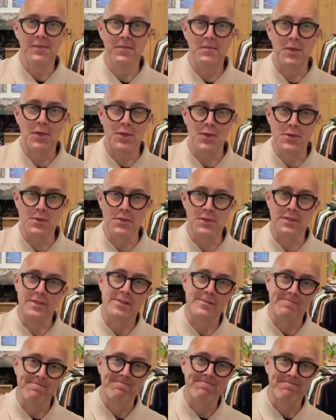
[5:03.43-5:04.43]

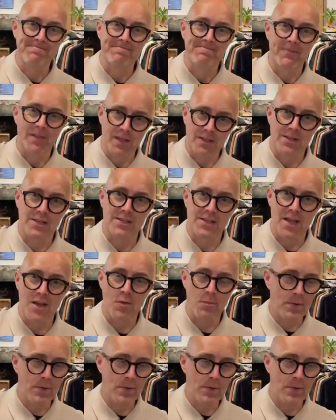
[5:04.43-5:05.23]
because, as I say,